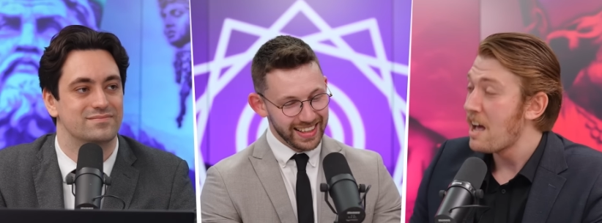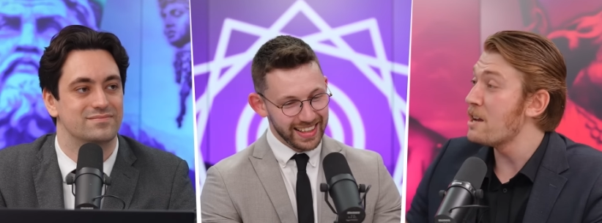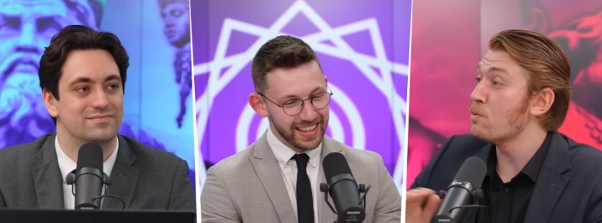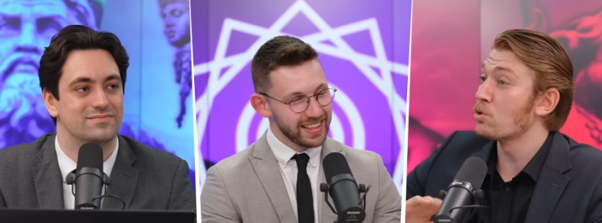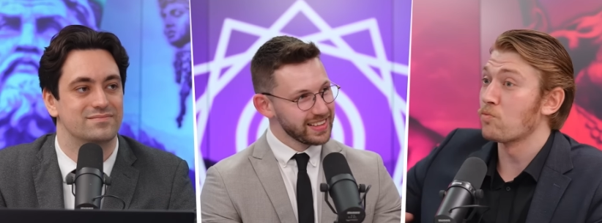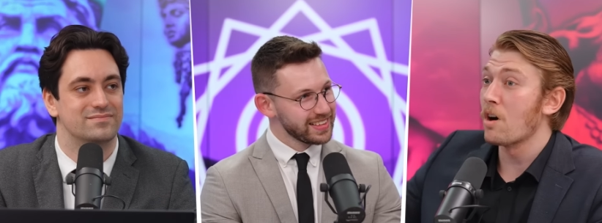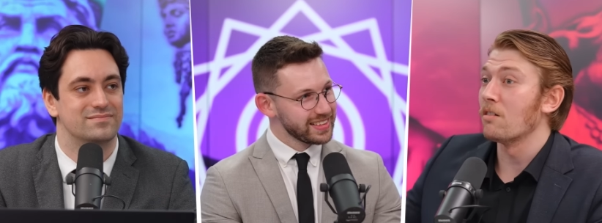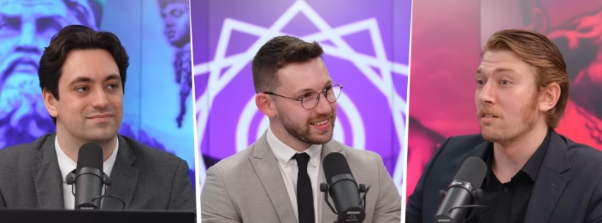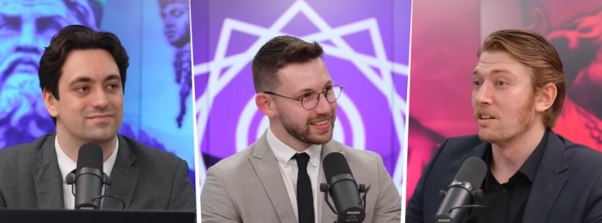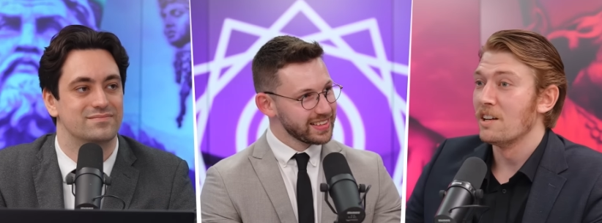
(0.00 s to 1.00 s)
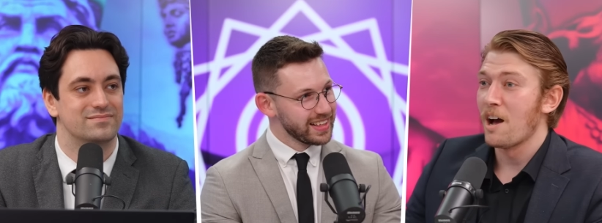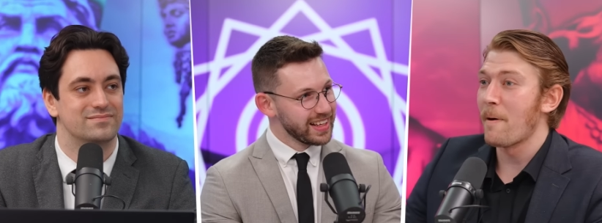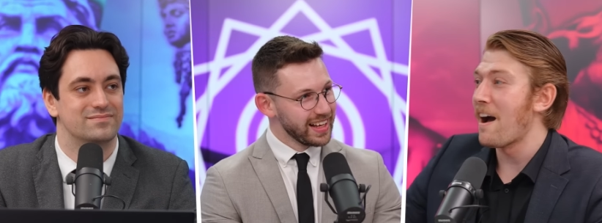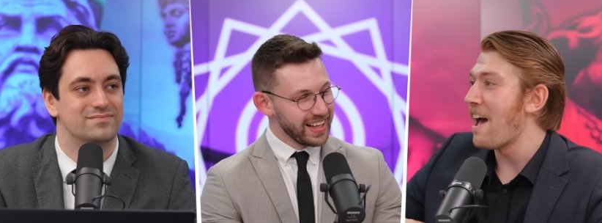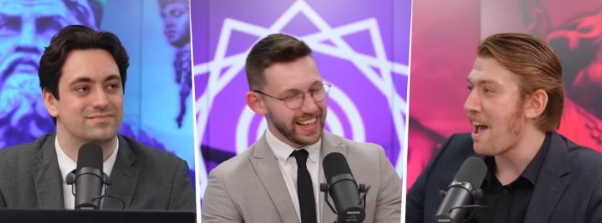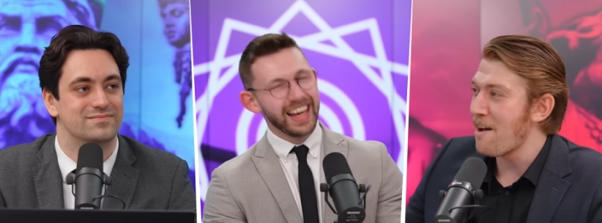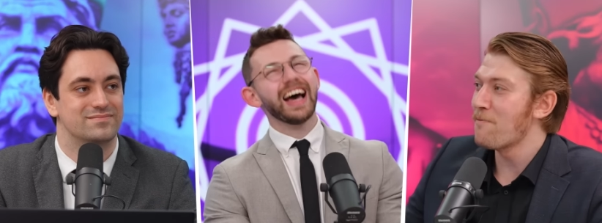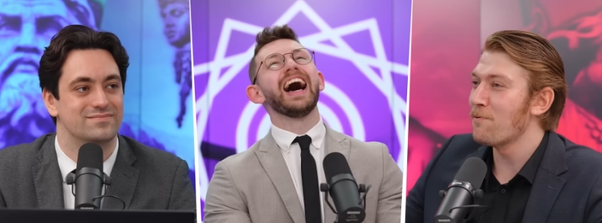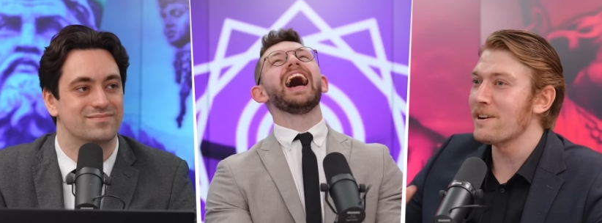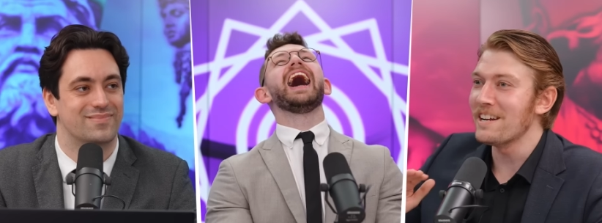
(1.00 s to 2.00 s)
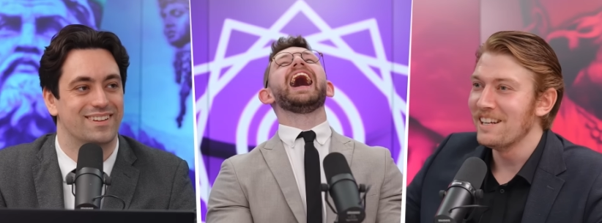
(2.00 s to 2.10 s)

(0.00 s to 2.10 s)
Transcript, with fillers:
Speaker 1: He was wrong about every